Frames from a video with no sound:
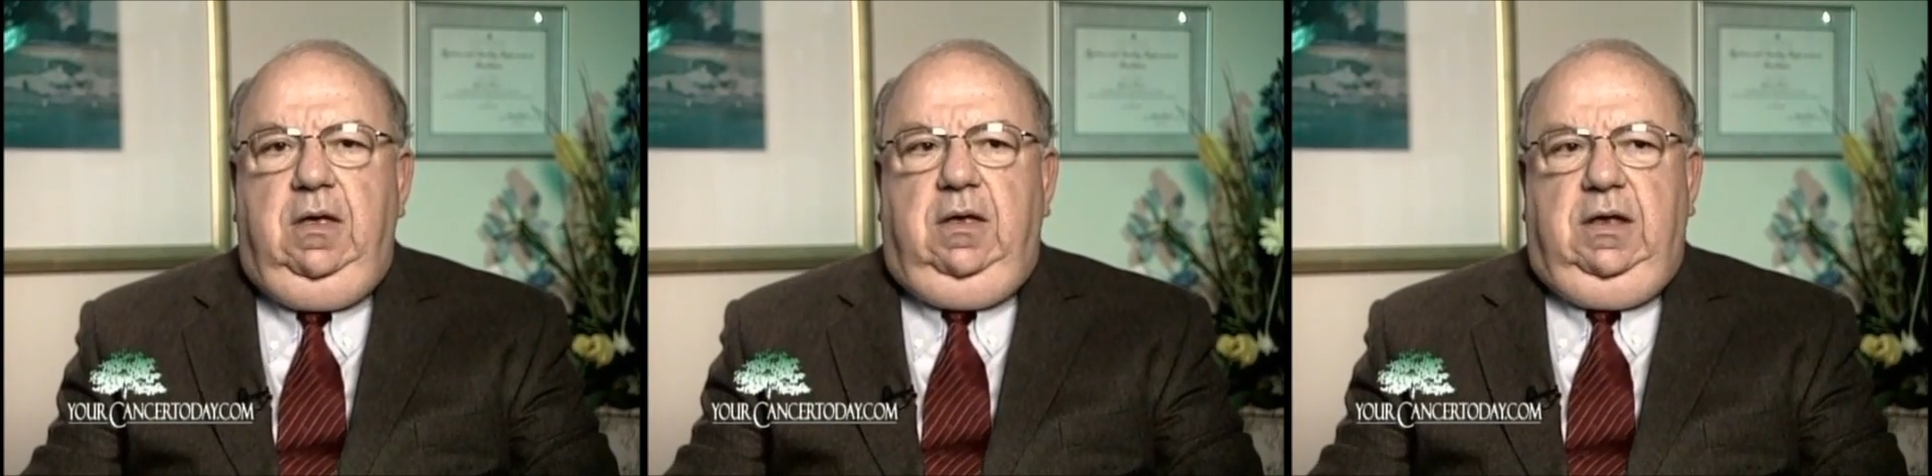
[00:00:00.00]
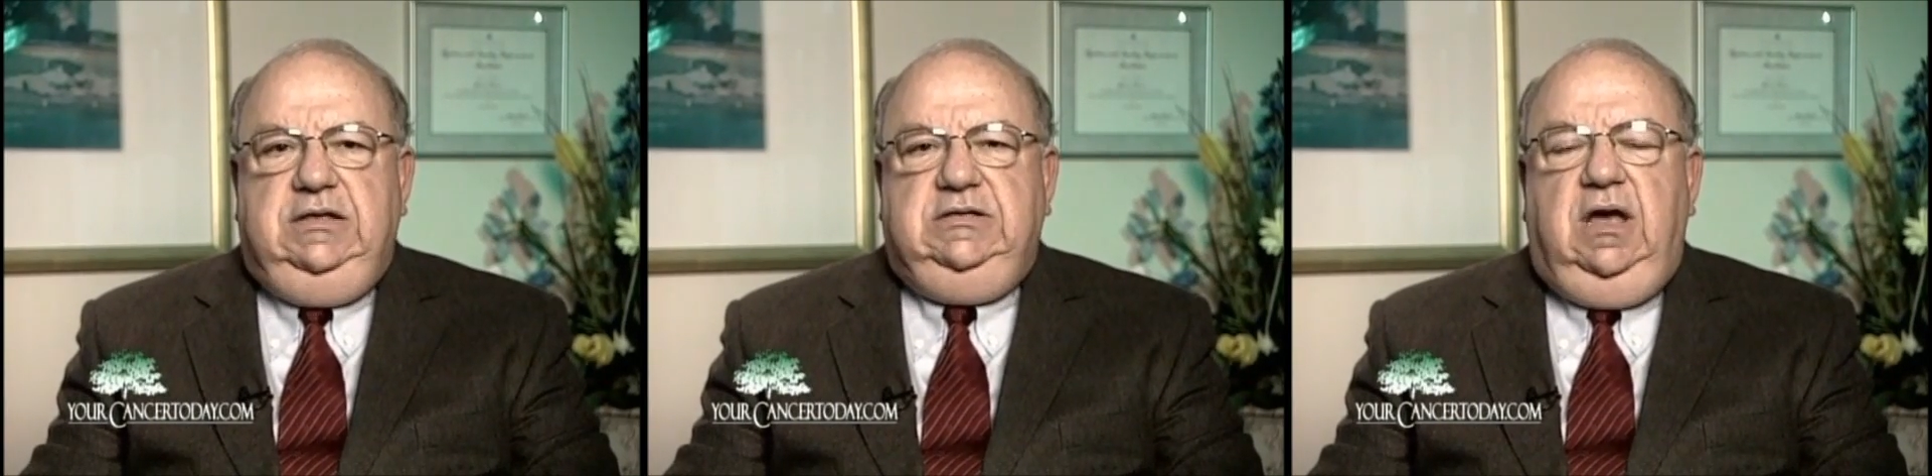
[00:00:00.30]

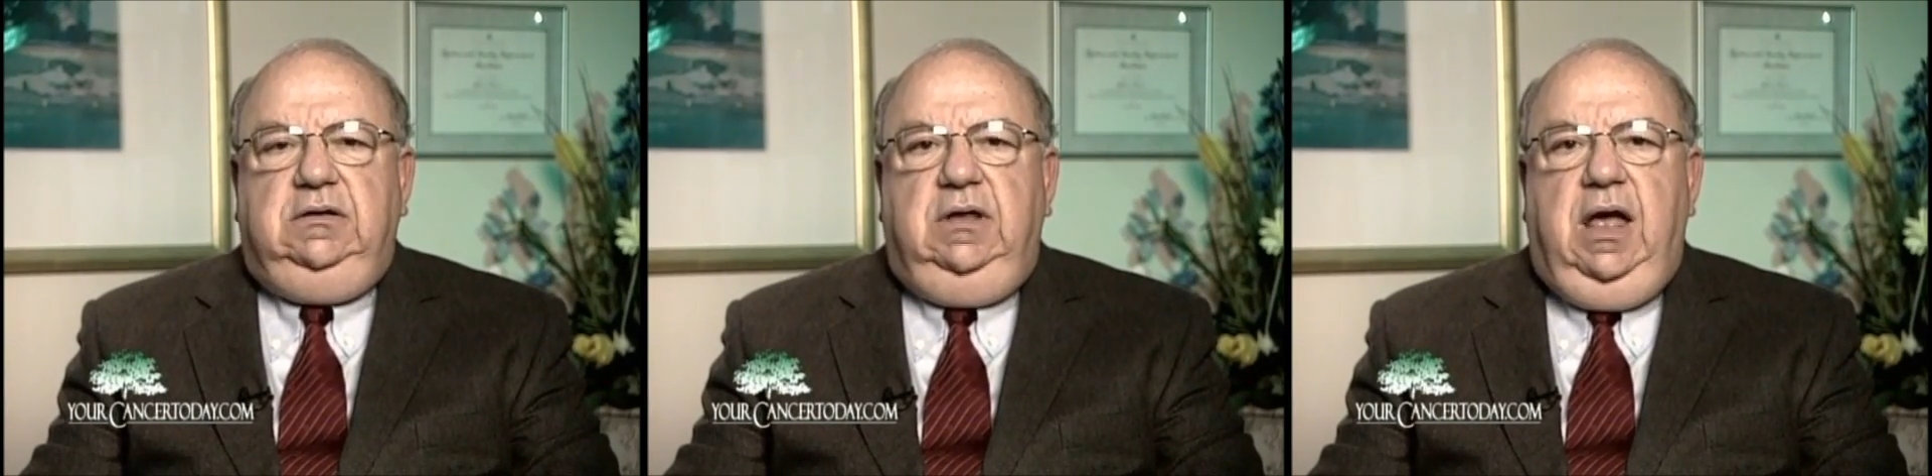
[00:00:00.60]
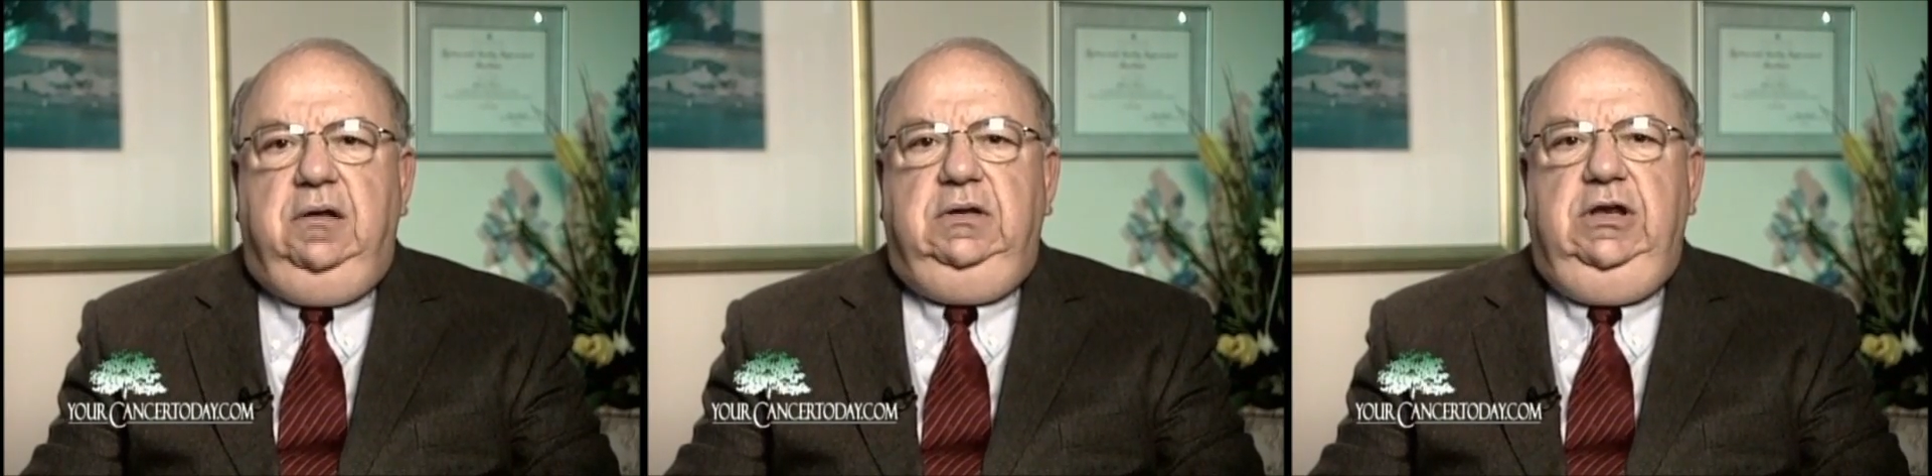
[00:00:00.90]
It started
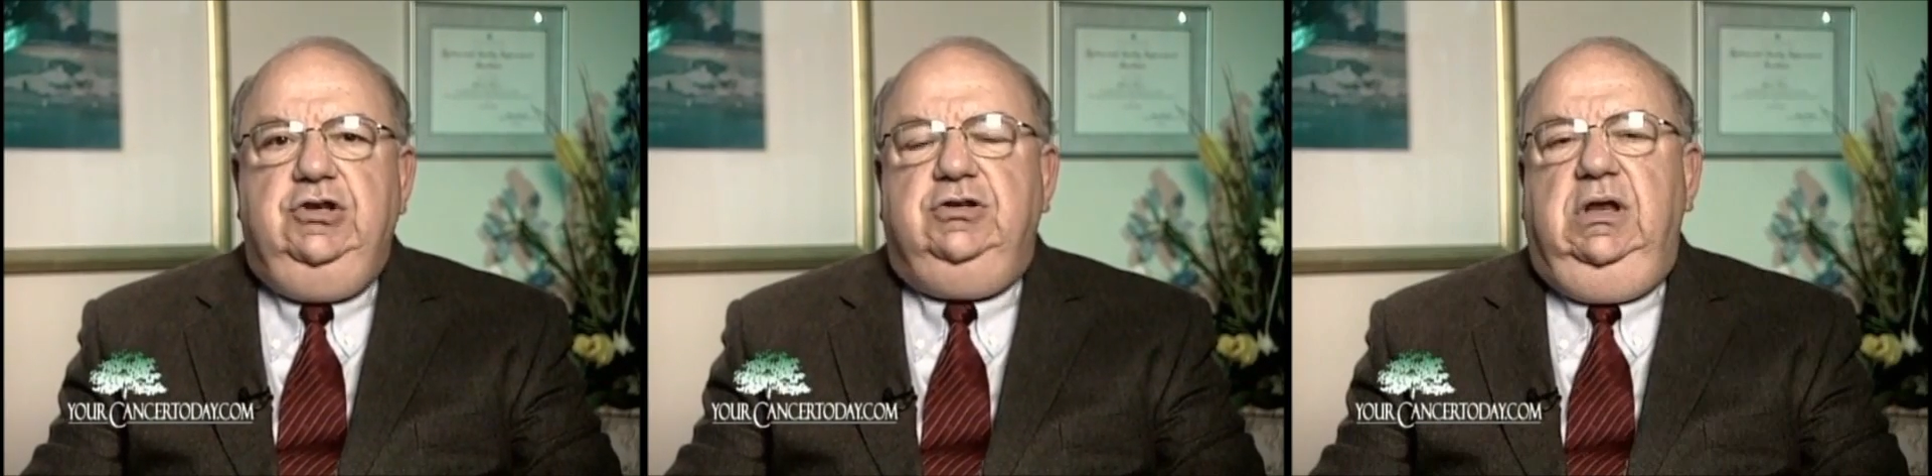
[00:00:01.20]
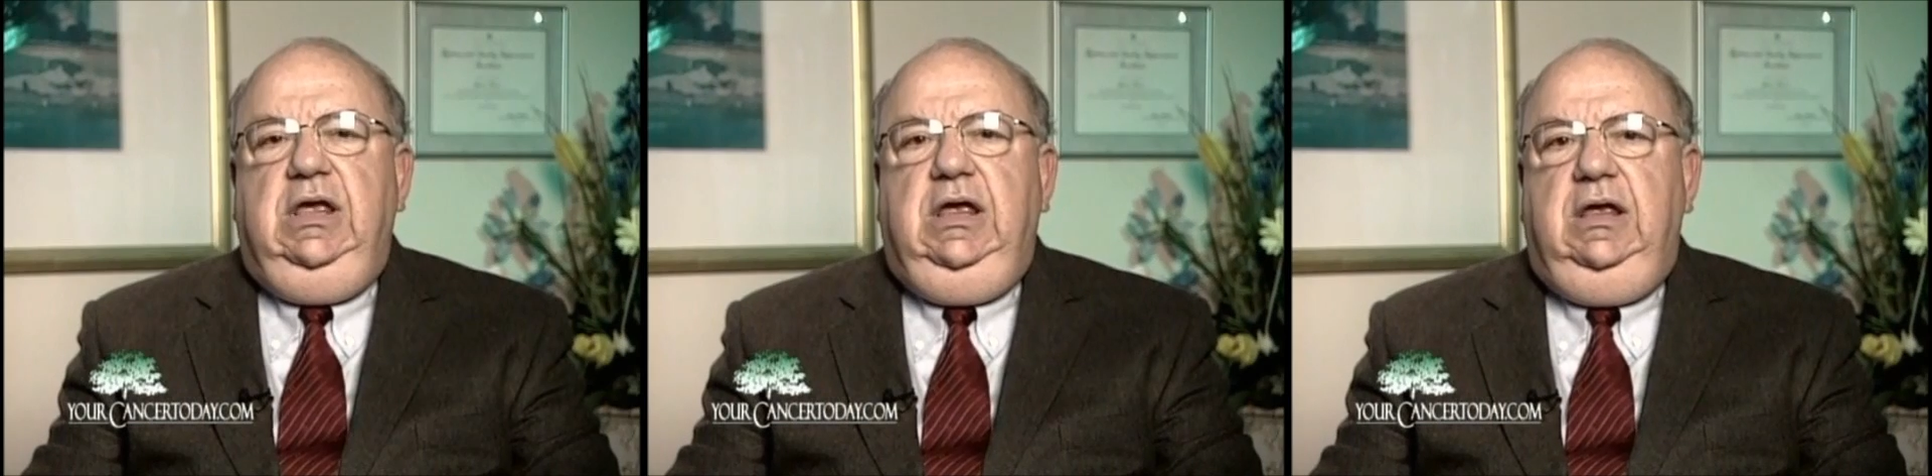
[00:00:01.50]
out
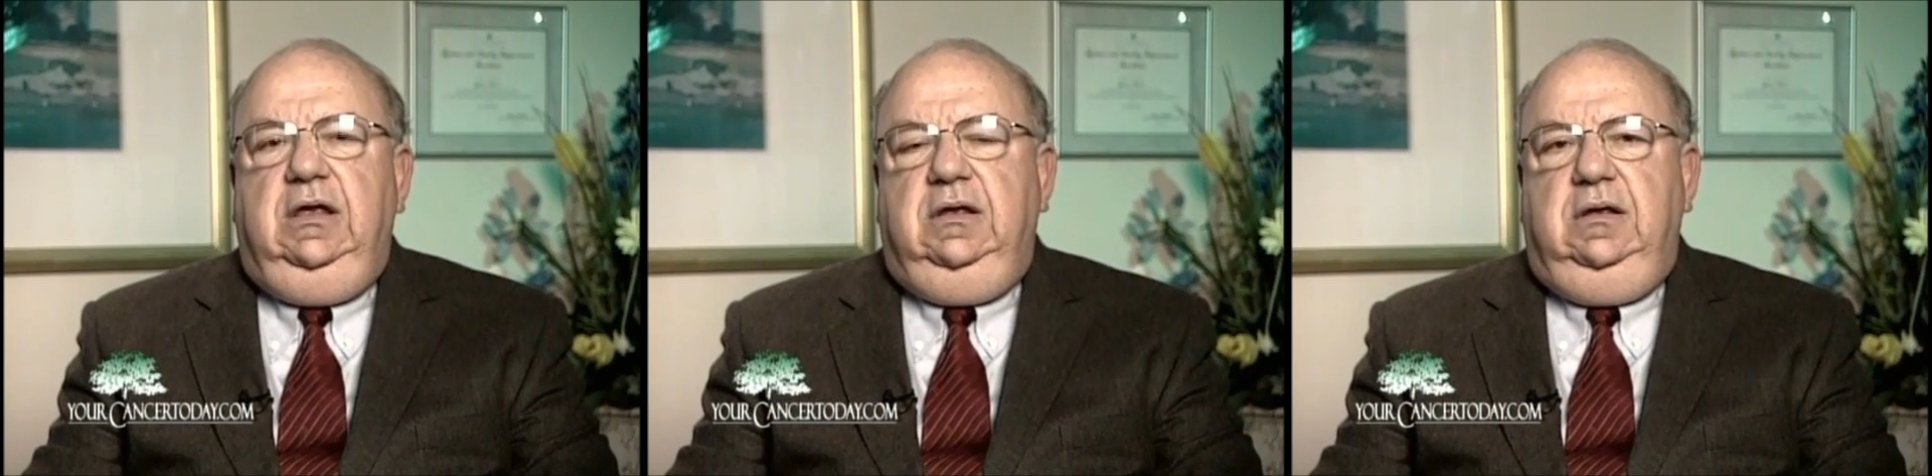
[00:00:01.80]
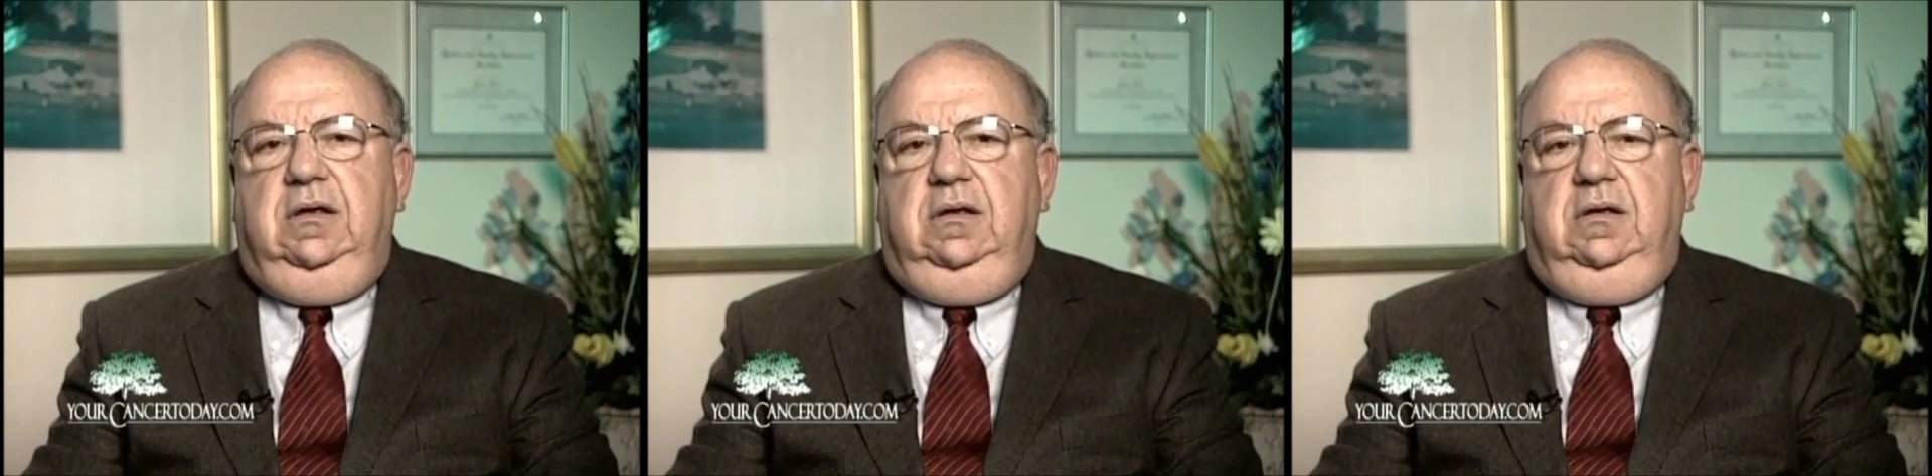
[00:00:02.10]
initially
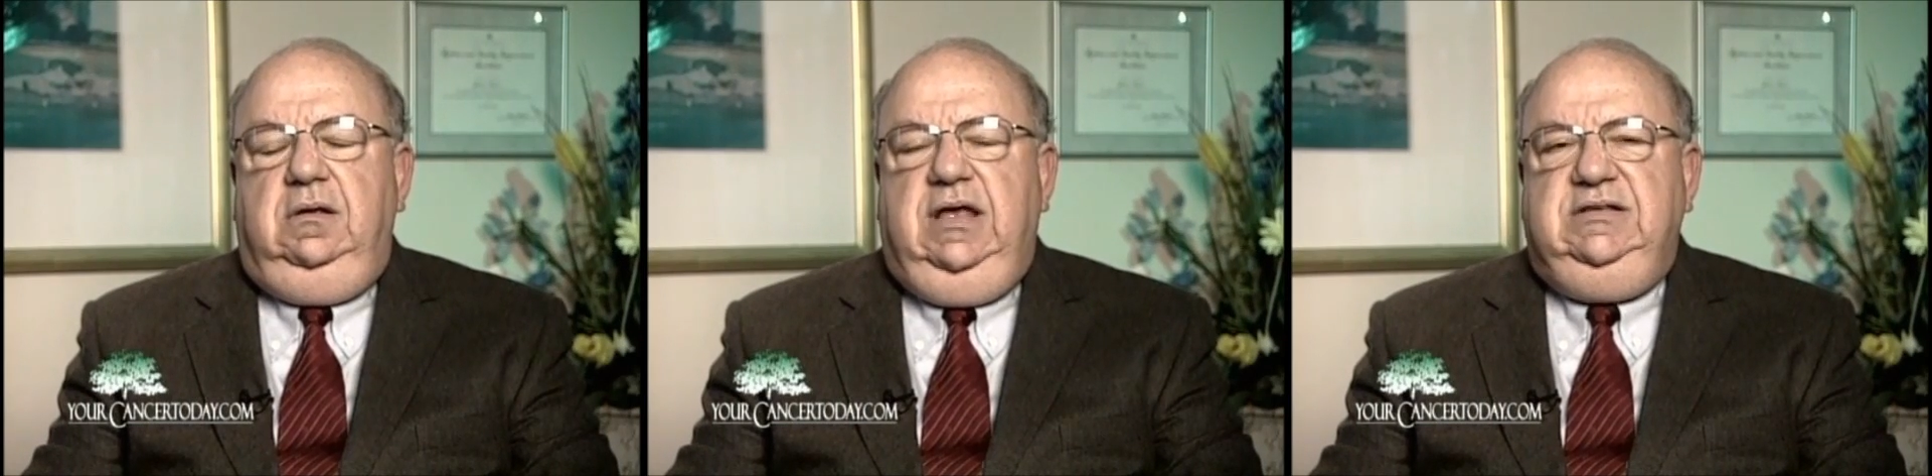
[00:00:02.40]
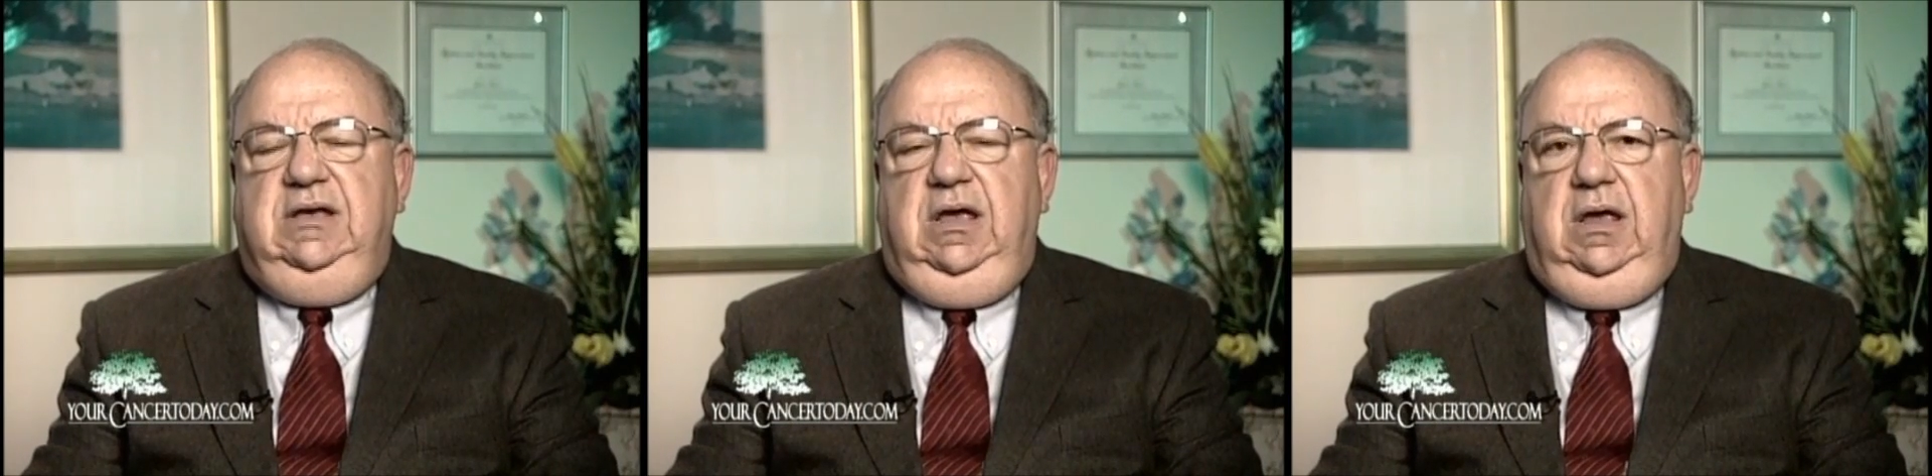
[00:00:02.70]

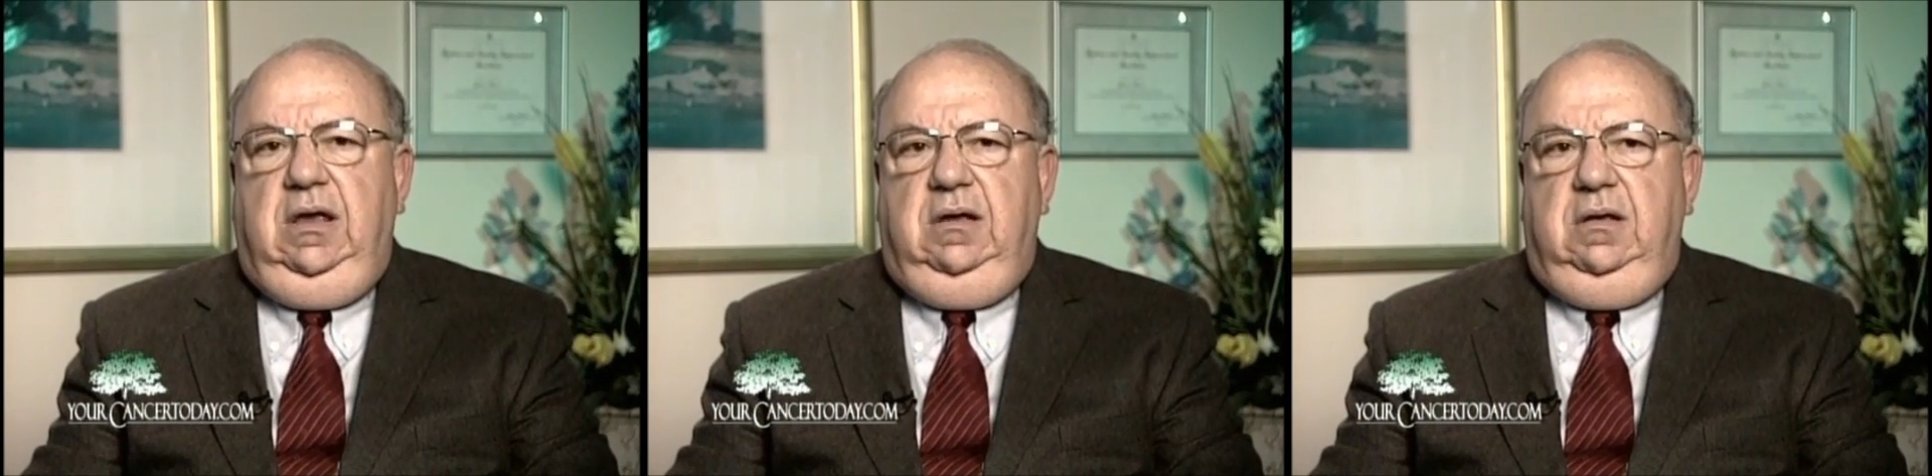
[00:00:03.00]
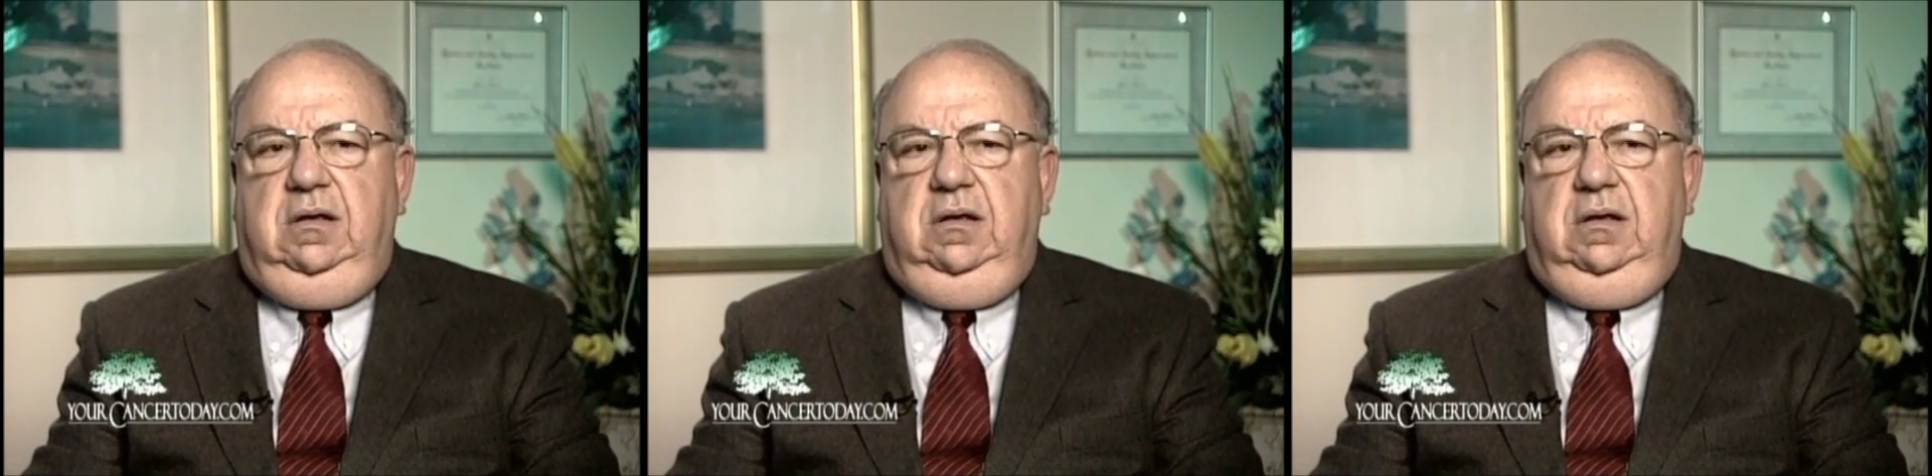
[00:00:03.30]
as a